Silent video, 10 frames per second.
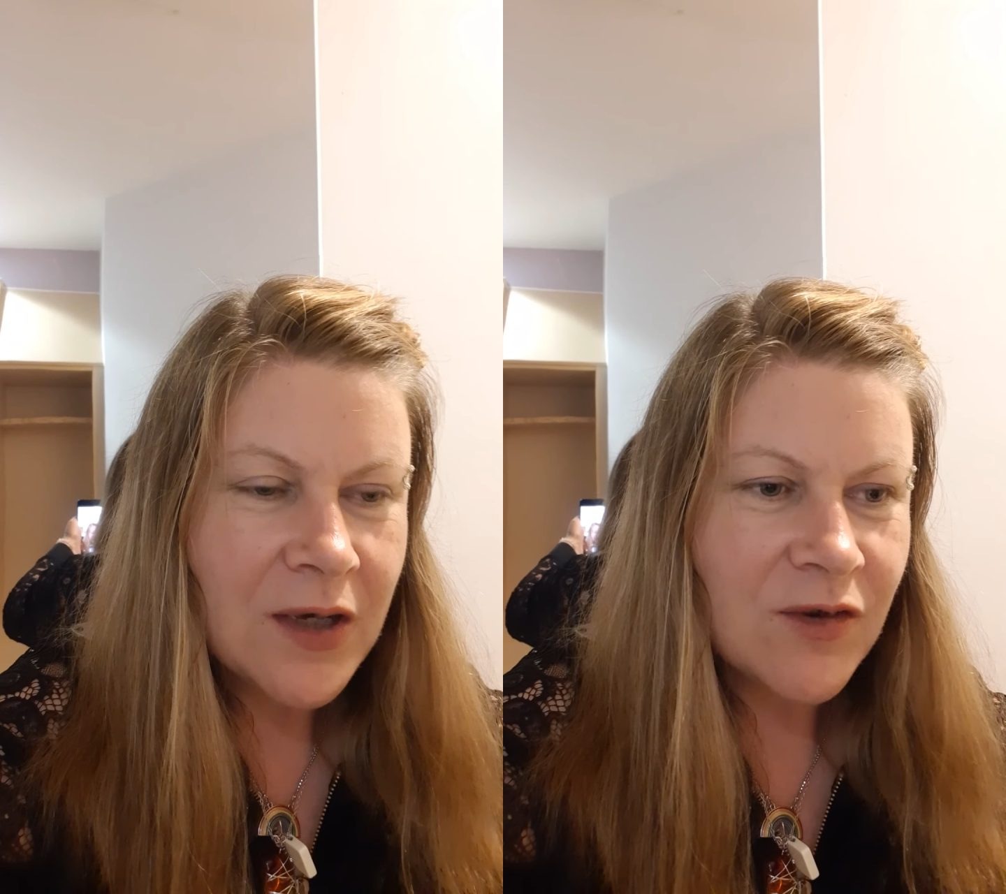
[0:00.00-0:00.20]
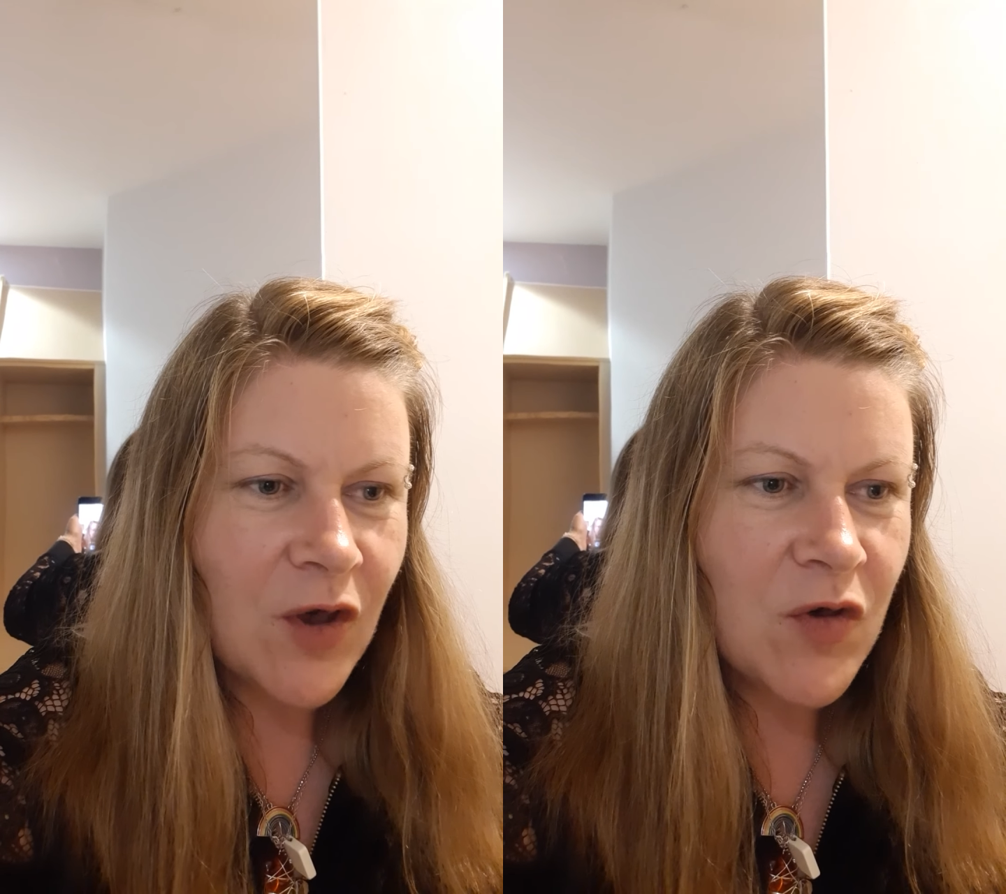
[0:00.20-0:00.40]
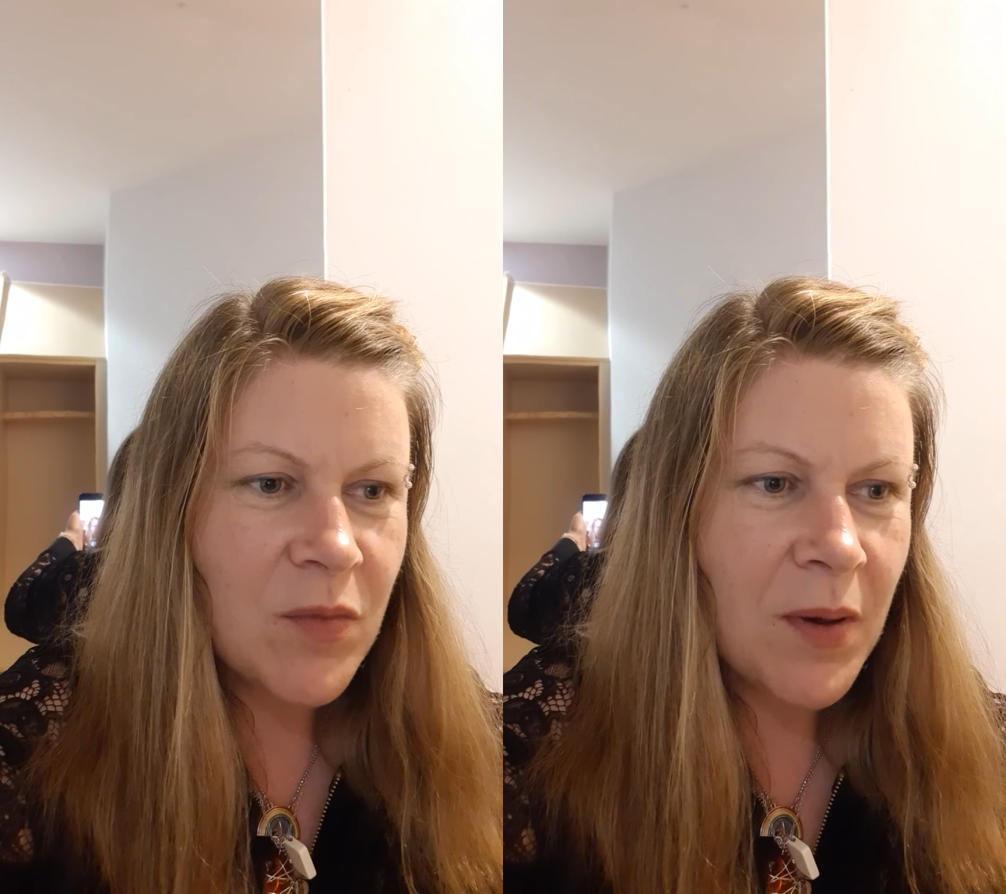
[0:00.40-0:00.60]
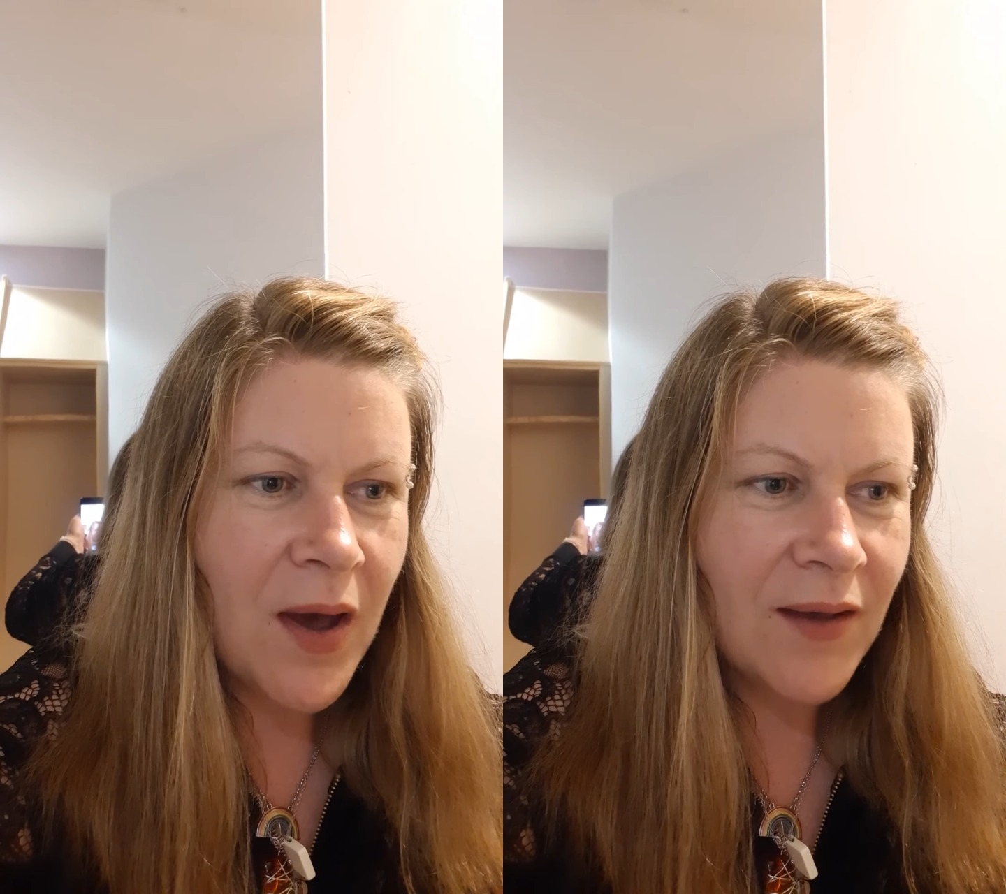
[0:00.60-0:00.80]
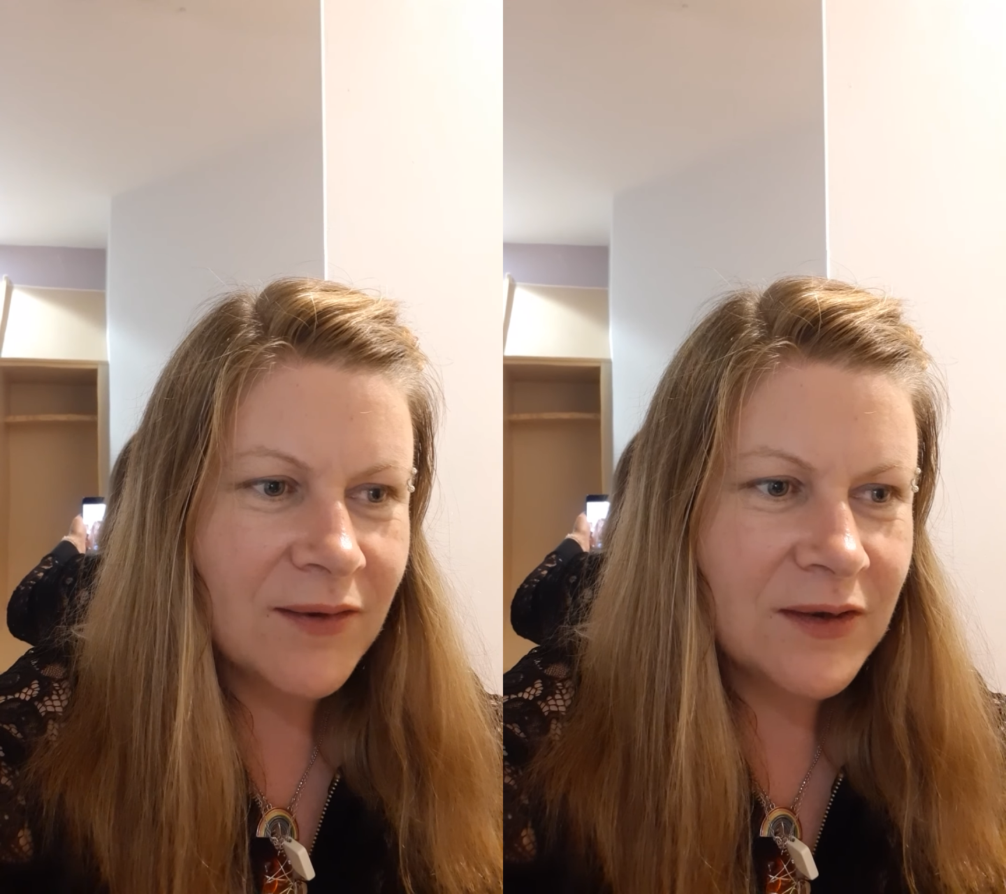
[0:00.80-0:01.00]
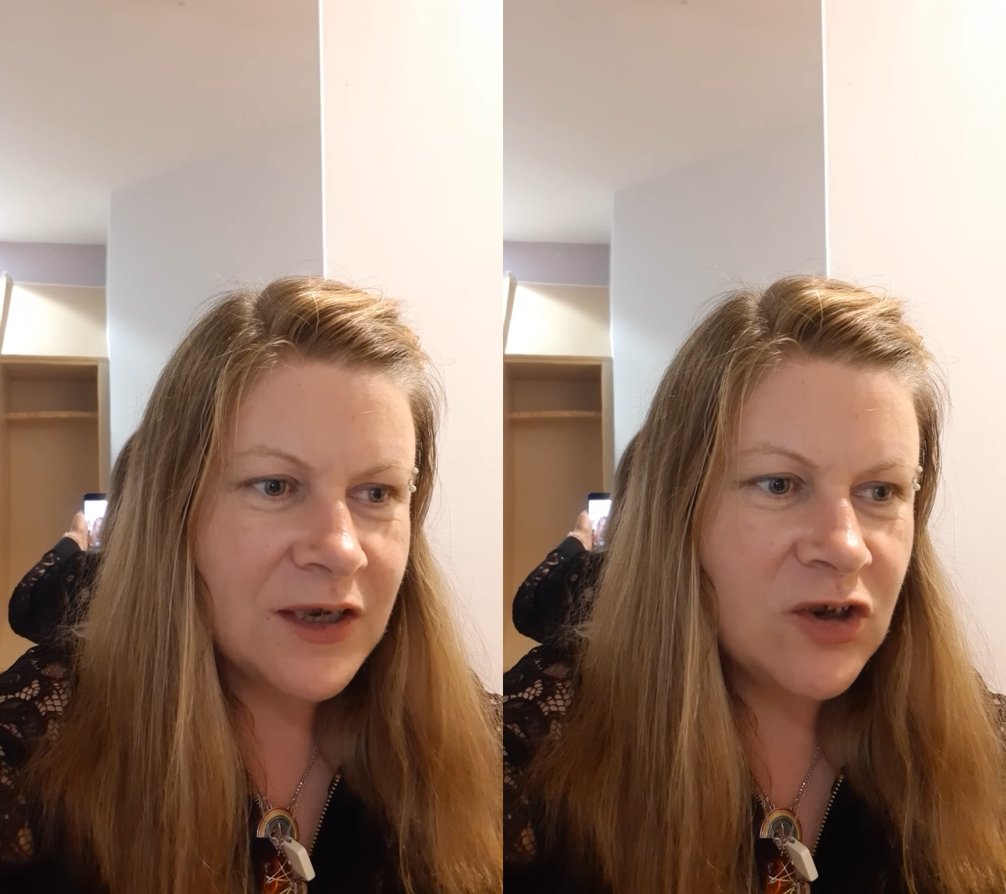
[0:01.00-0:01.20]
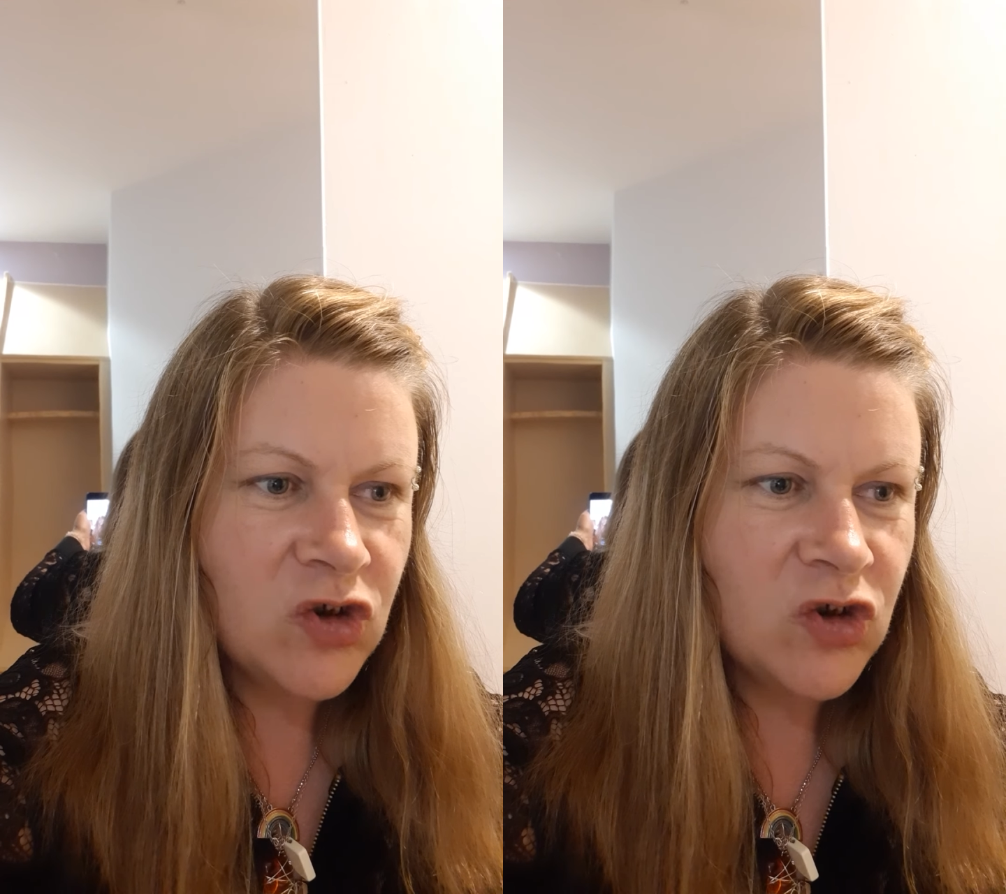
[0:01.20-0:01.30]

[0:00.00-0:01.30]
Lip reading: so the person in